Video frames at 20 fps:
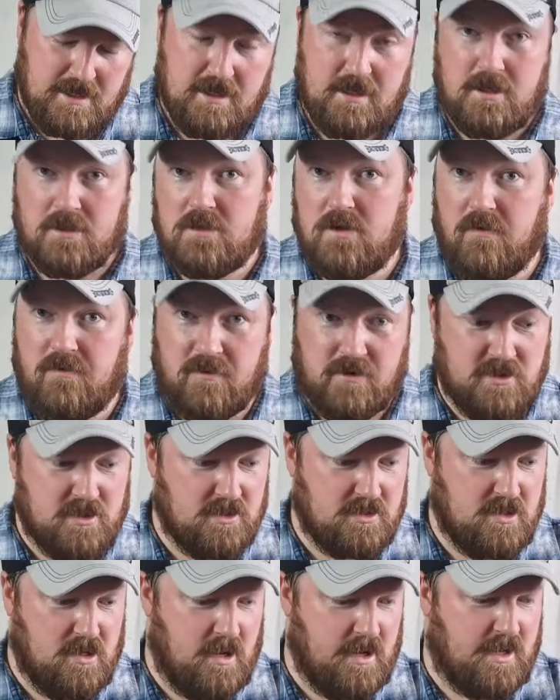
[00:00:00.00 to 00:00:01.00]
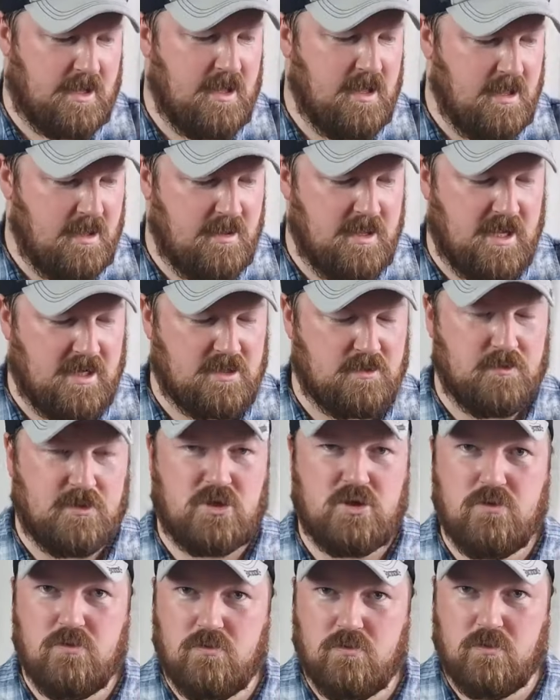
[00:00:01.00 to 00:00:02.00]
So, for instance, like this,
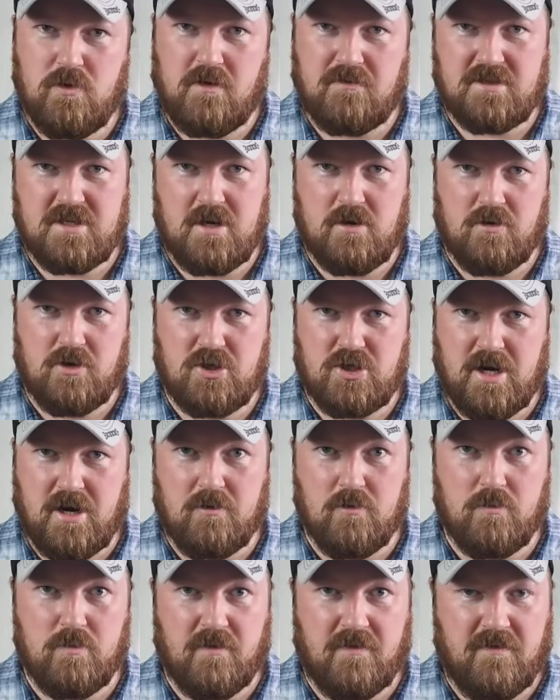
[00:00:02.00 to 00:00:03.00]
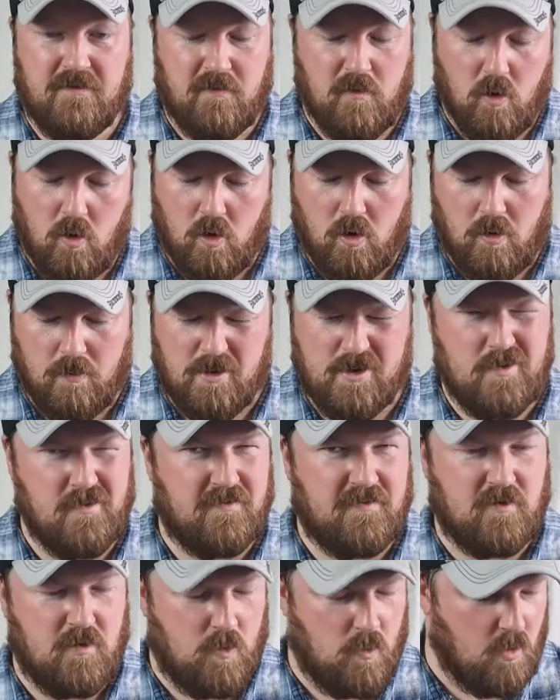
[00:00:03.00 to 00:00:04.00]
which you would have seen on the channel before, but not
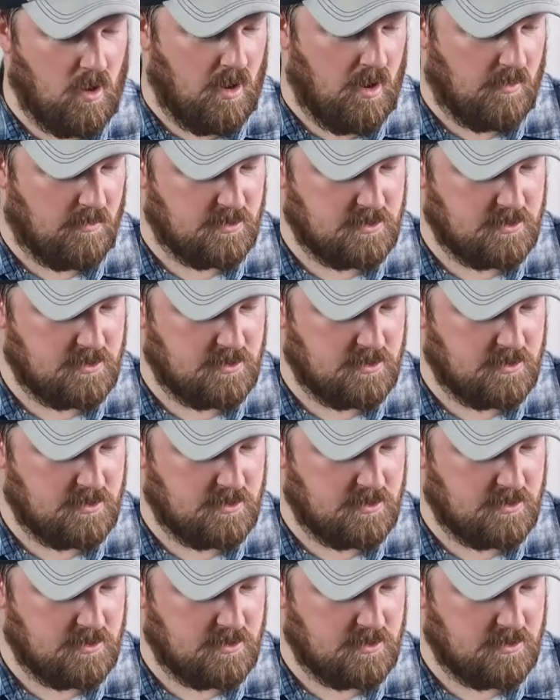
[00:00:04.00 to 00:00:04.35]
for a while.